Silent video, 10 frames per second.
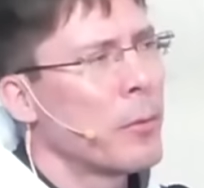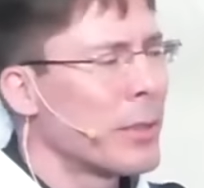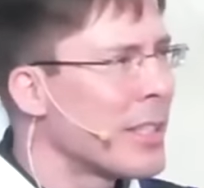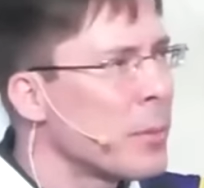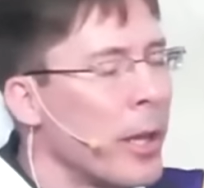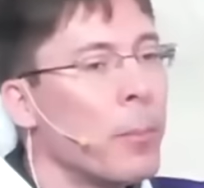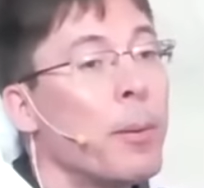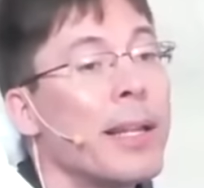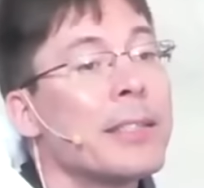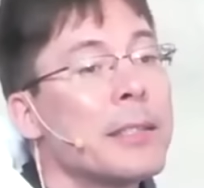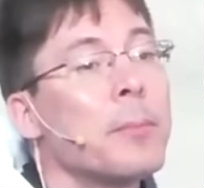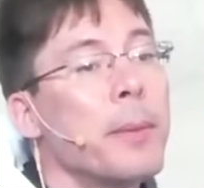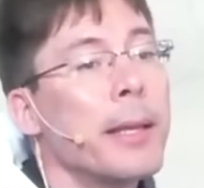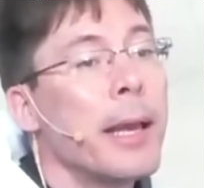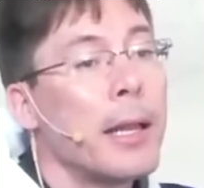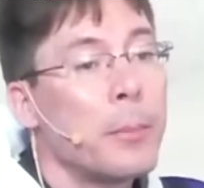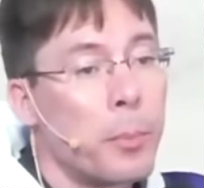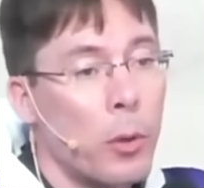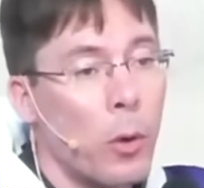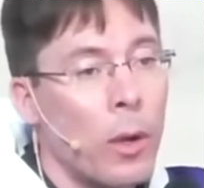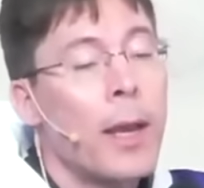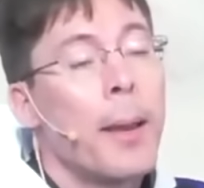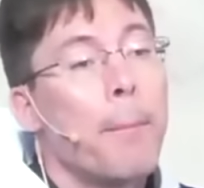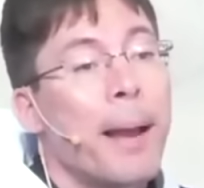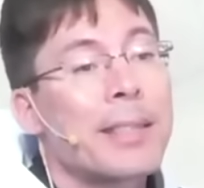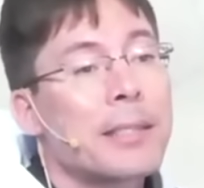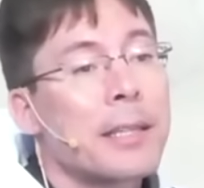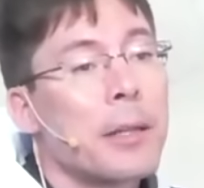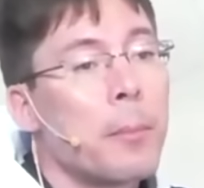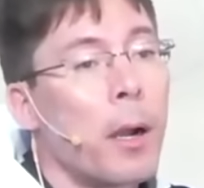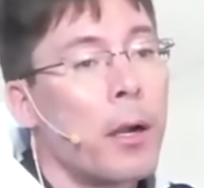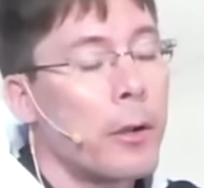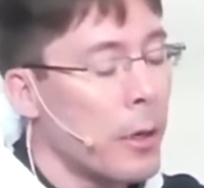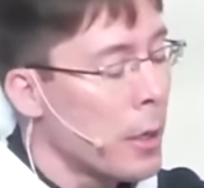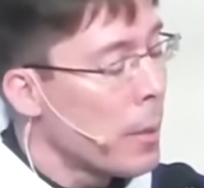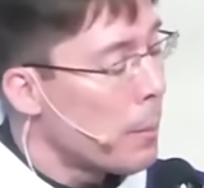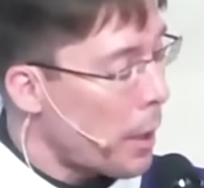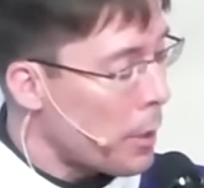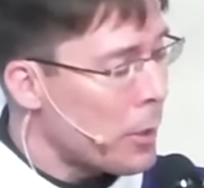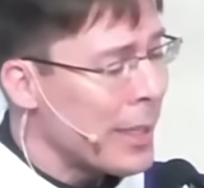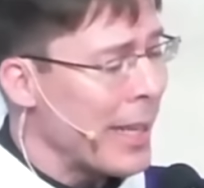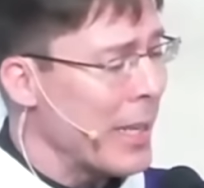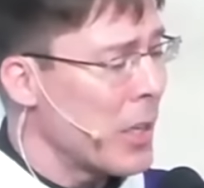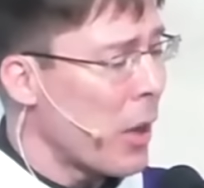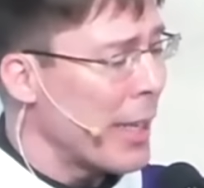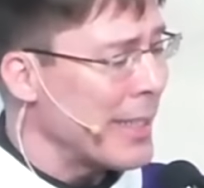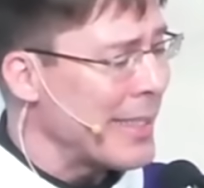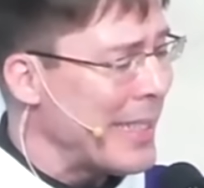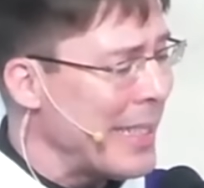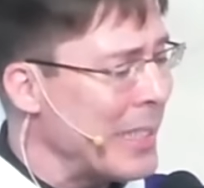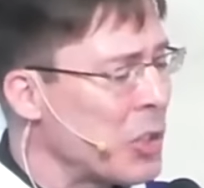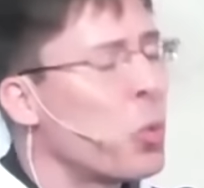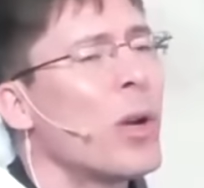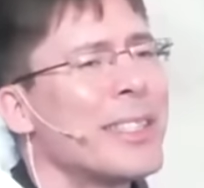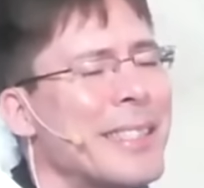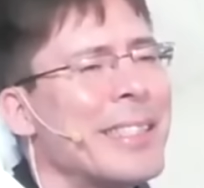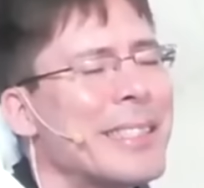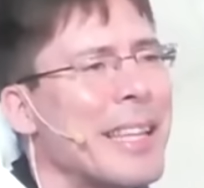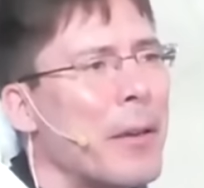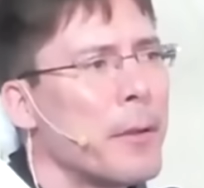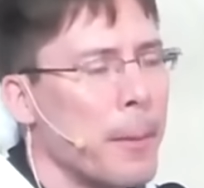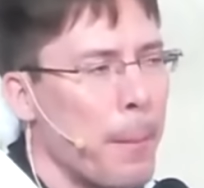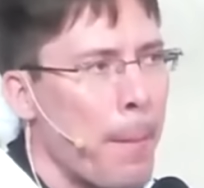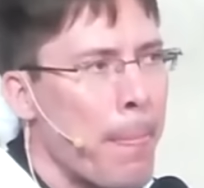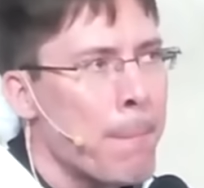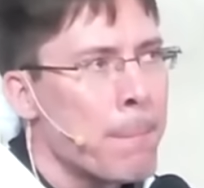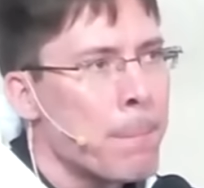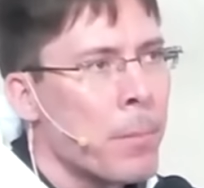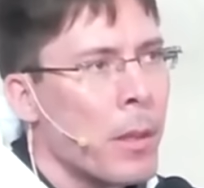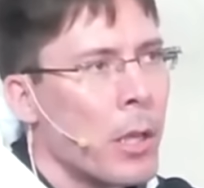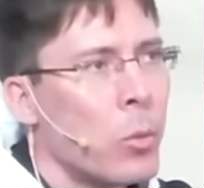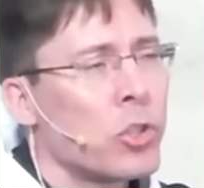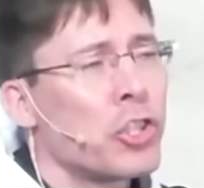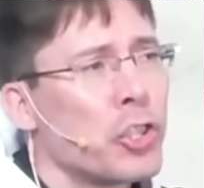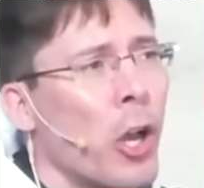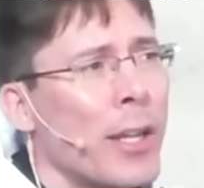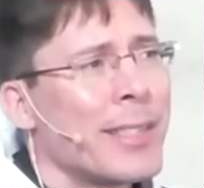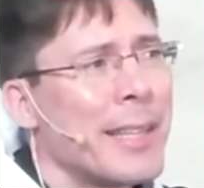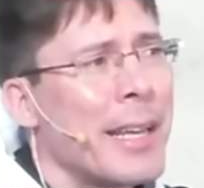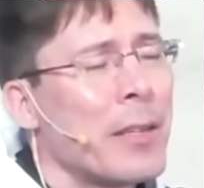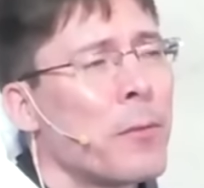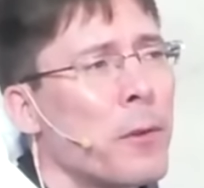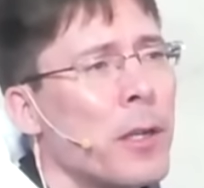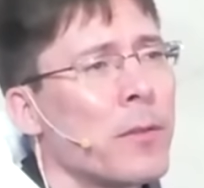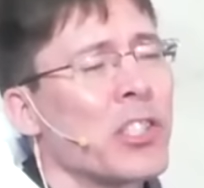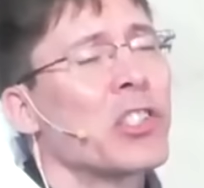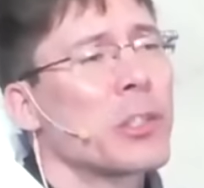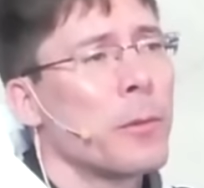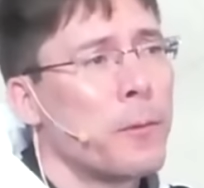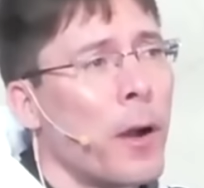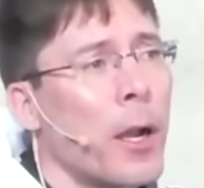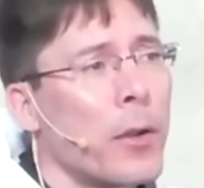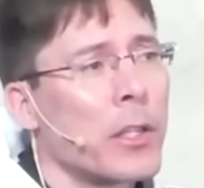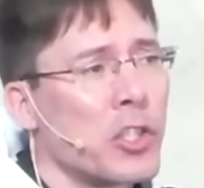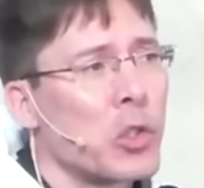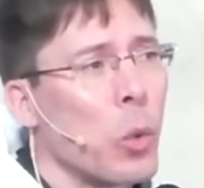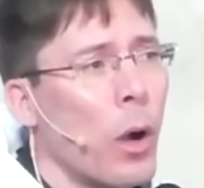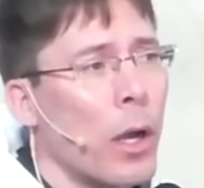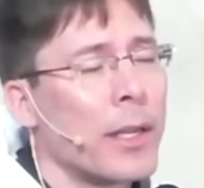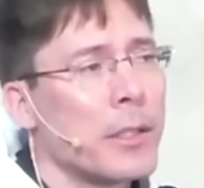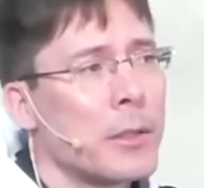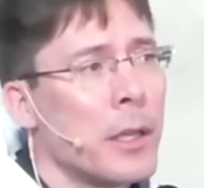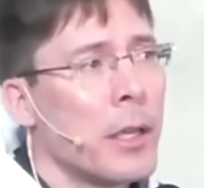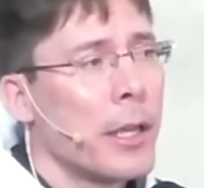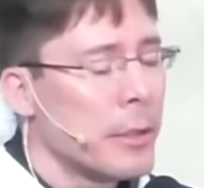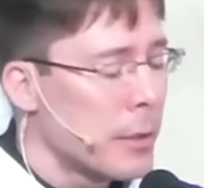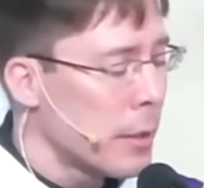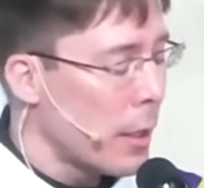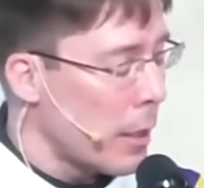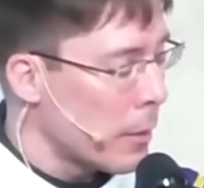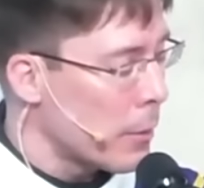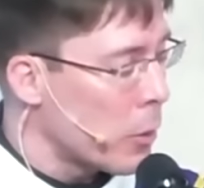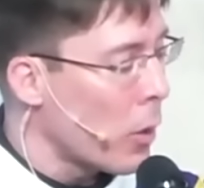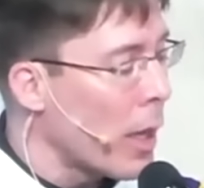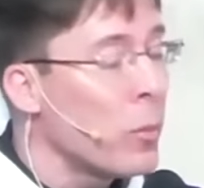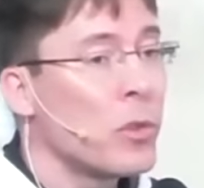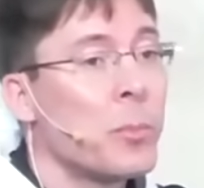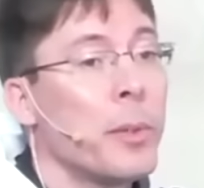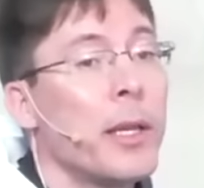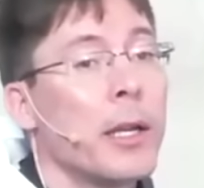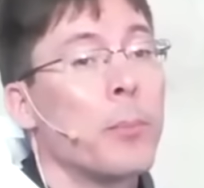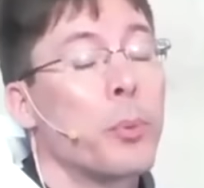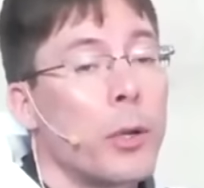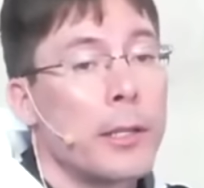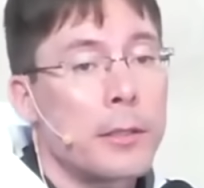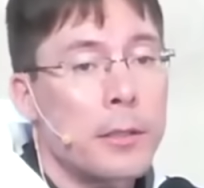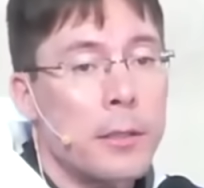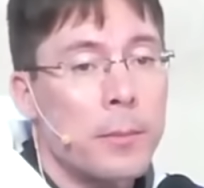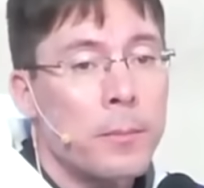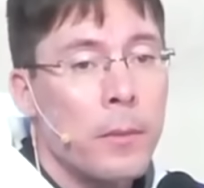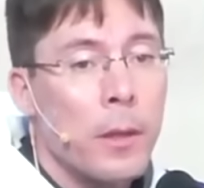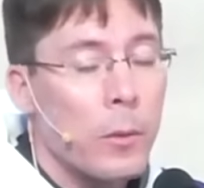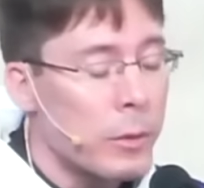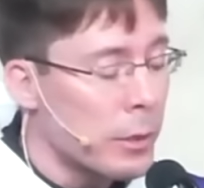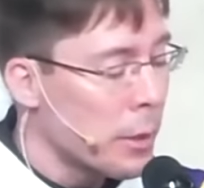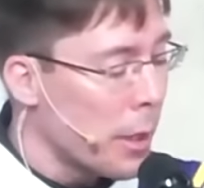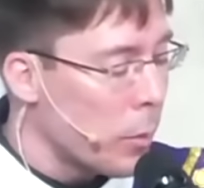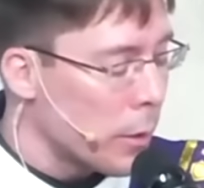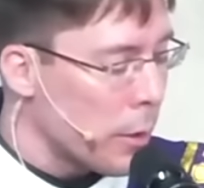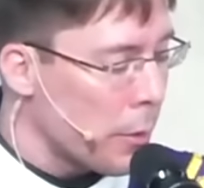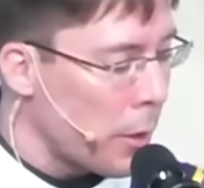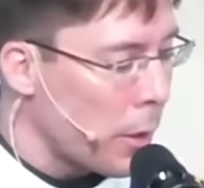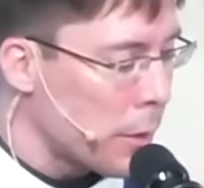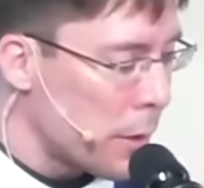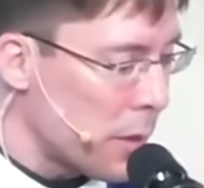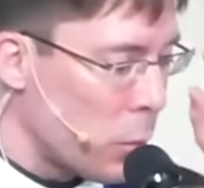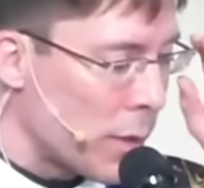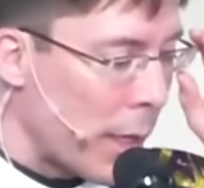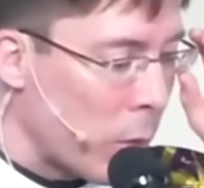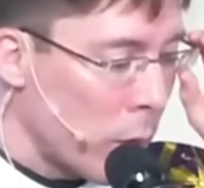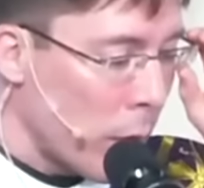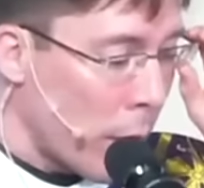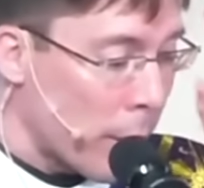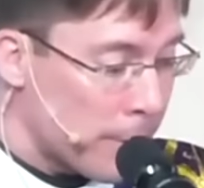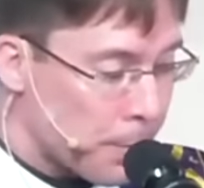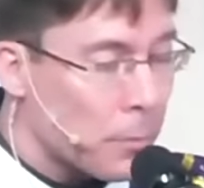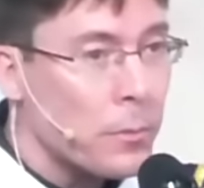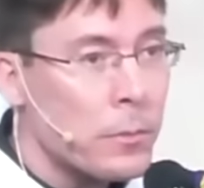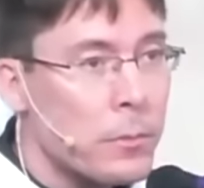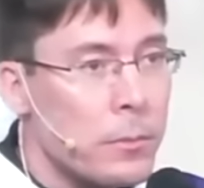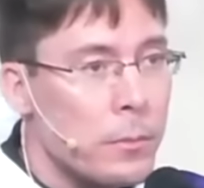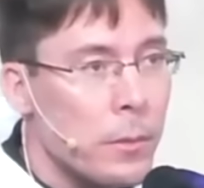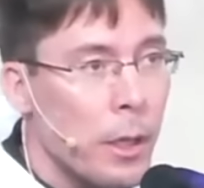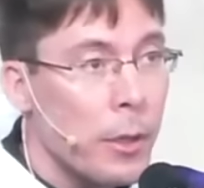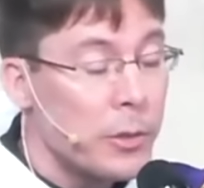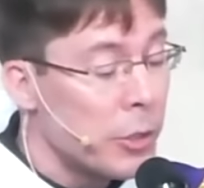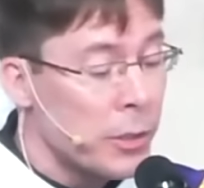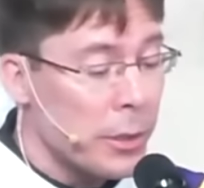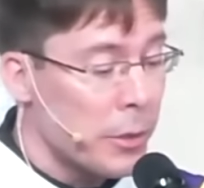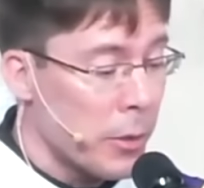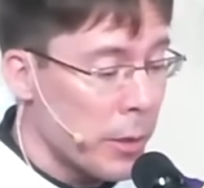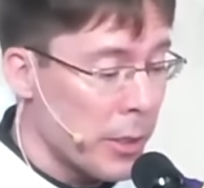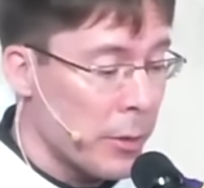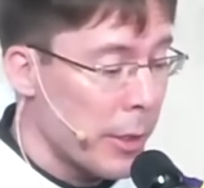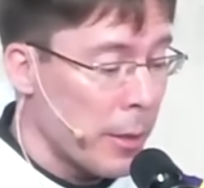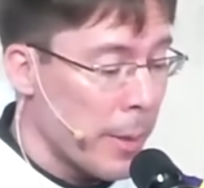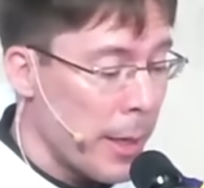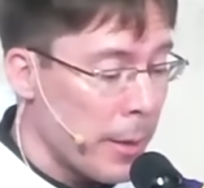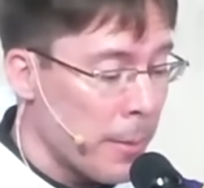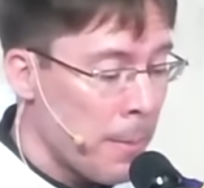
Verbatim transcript: It doesn't matter. Blessed Miguel Pro, Mexican martyr, martyred in 1927. He was shot dead in front of a firing squad. His, his uh, crime was being a priest. It was a time when Catholicism was outlawed. He was just in his 30s, a young man.